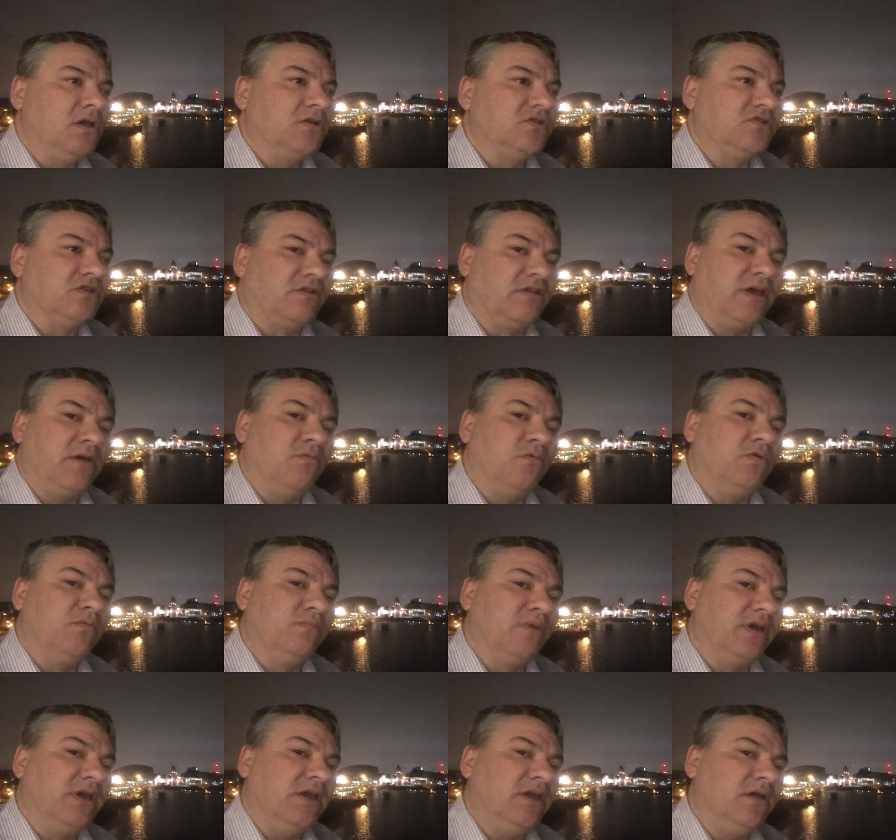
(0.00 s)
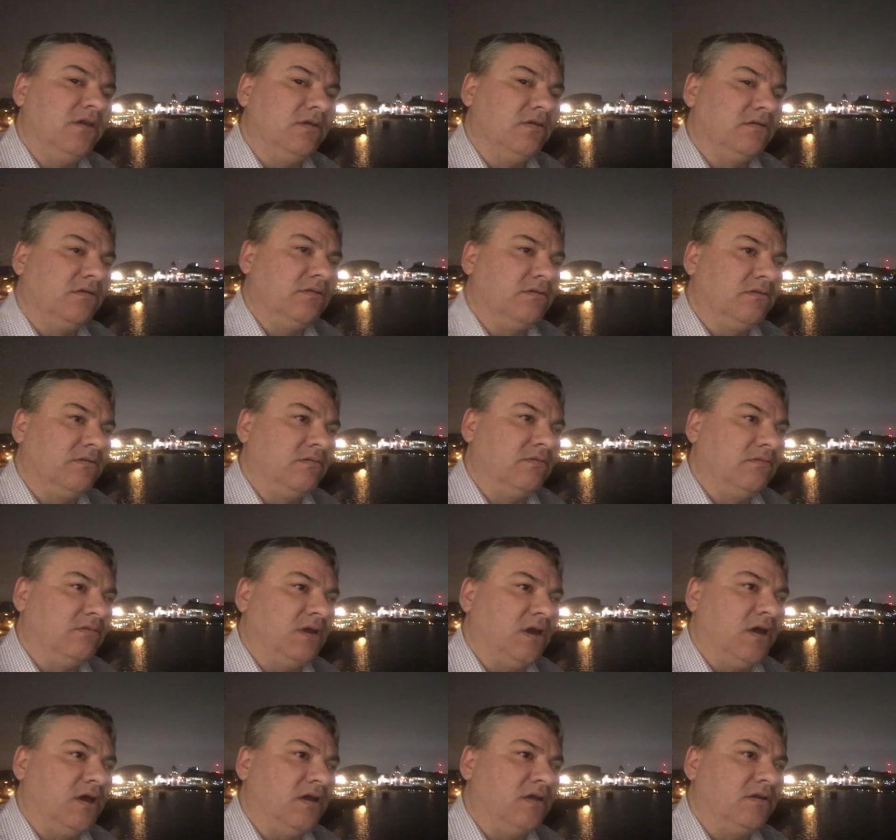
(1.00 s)
So that would be
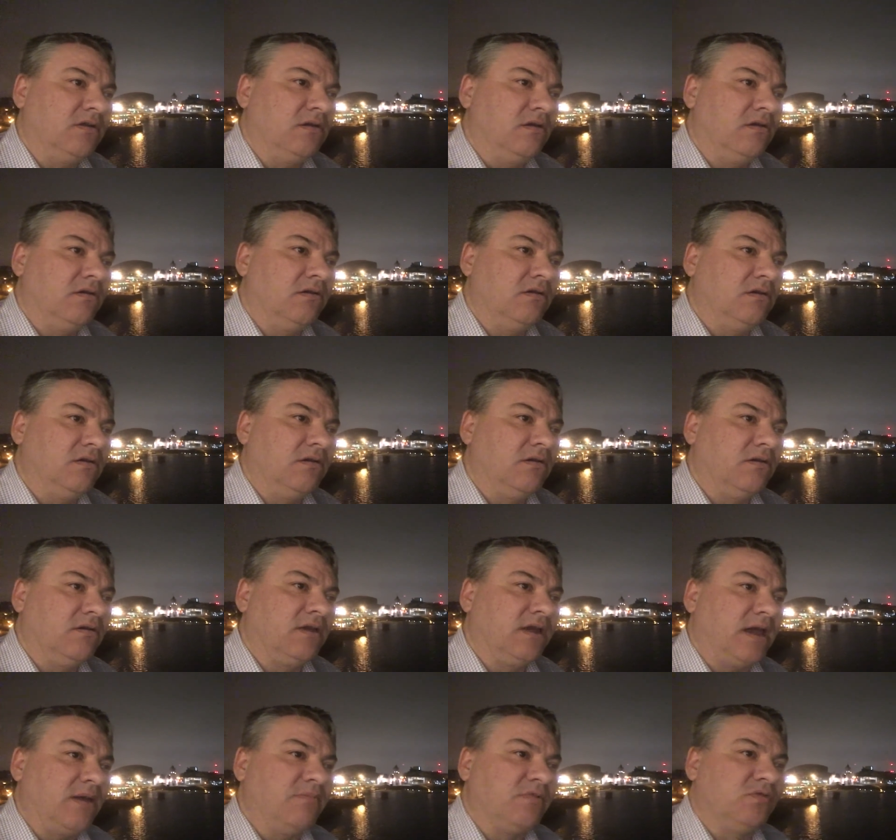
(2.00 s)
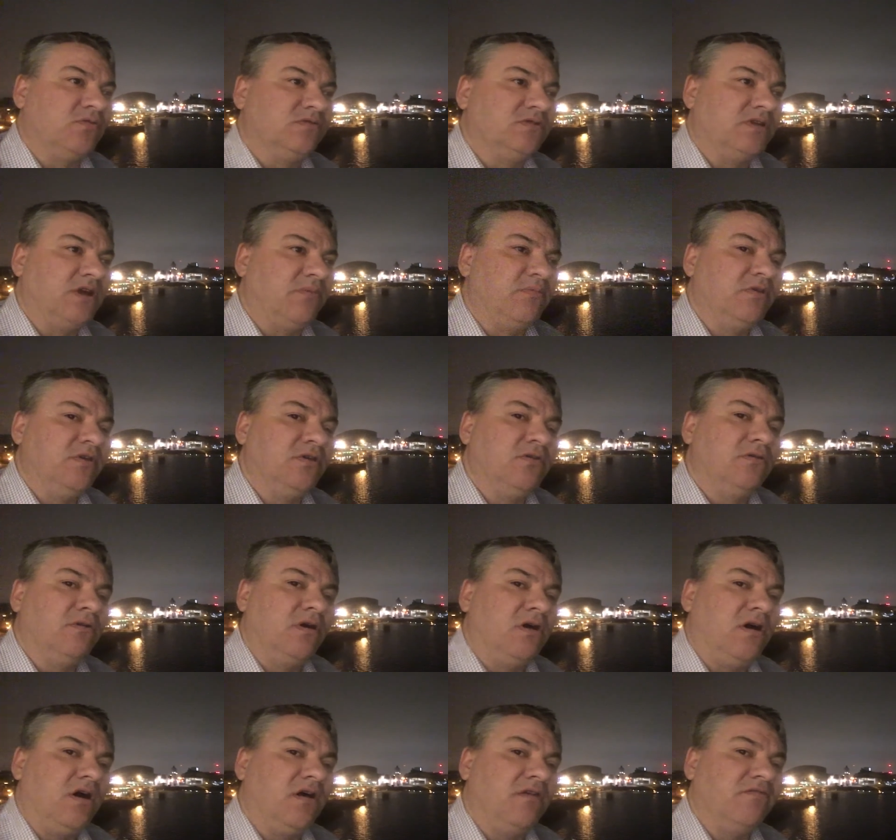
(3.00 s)
uh, capital W
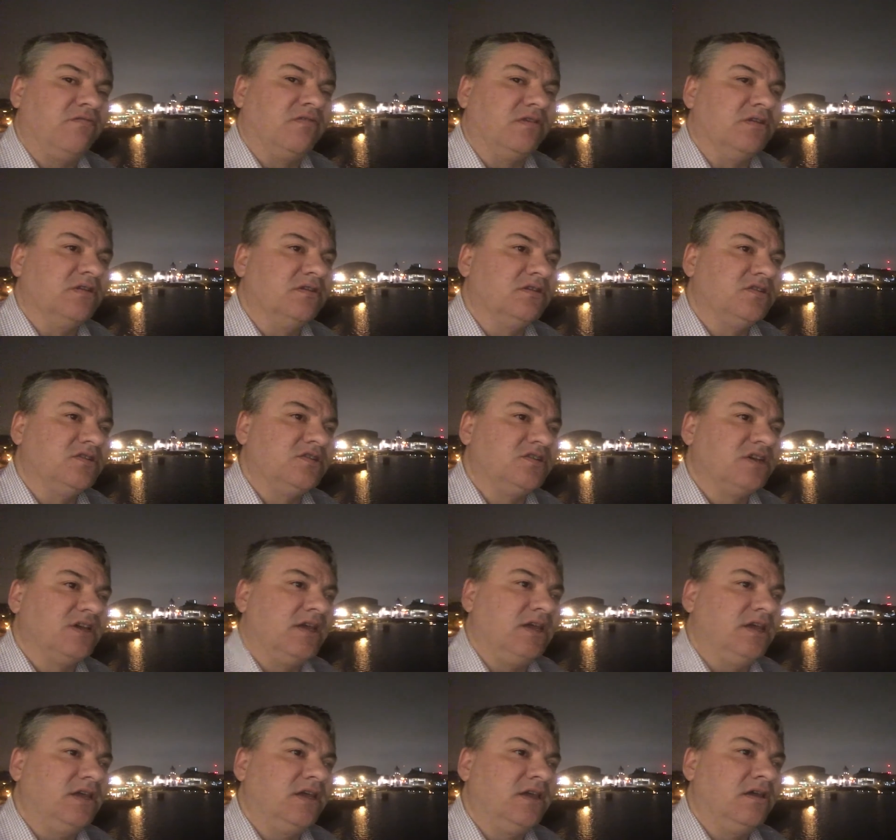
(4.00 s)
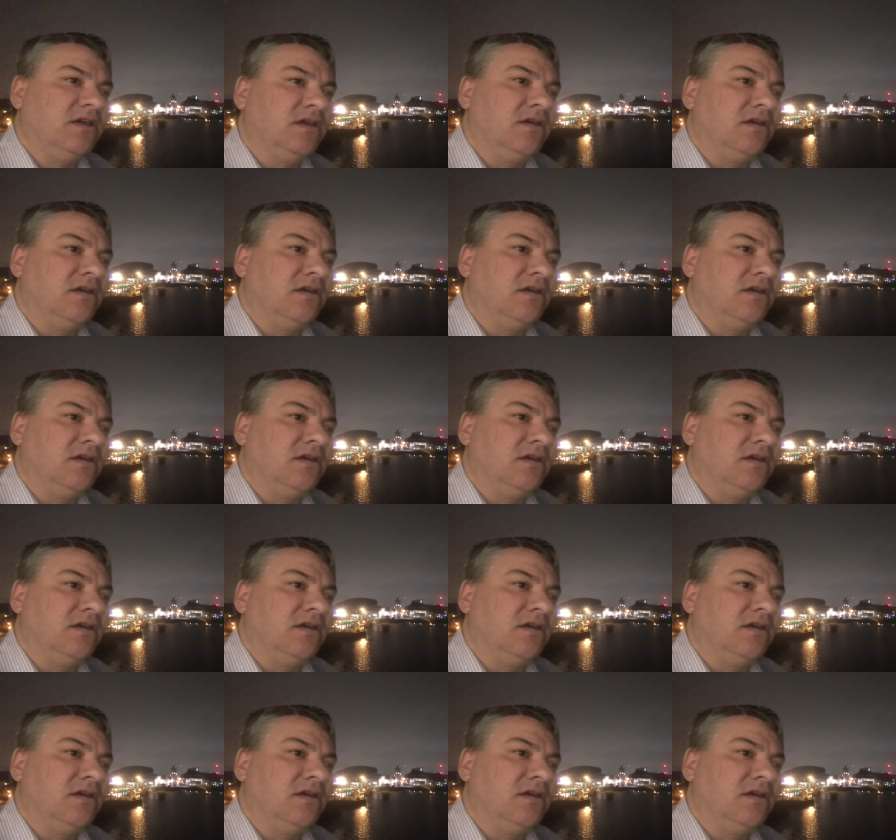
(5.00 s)
hyphen C,